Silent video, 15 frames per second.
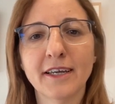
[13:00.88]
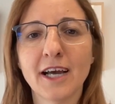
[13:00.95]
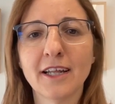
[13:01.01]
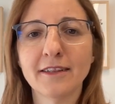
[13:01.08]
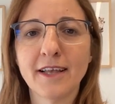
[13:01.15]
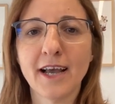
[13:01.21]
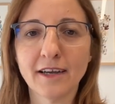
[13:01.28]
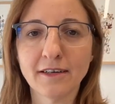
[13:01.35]

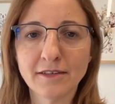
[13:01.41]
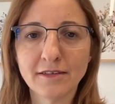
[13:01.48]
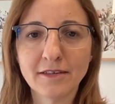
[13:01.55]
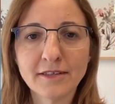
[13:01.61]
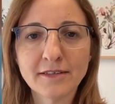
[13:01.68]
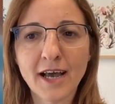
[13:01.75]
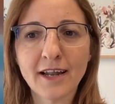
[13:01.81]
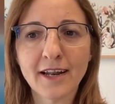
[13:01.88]
attacks.
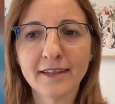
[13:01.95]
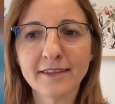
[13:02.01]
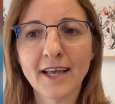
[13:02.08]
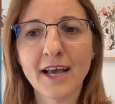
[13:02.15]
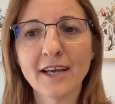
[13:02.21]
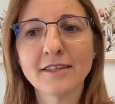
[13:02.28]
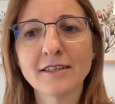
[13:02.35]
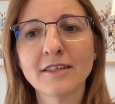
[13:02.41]
These are
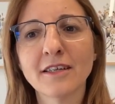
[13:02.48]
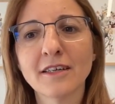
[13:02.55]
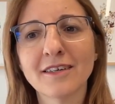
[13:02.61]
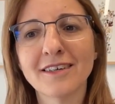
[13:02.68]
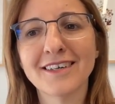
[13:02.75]
attacks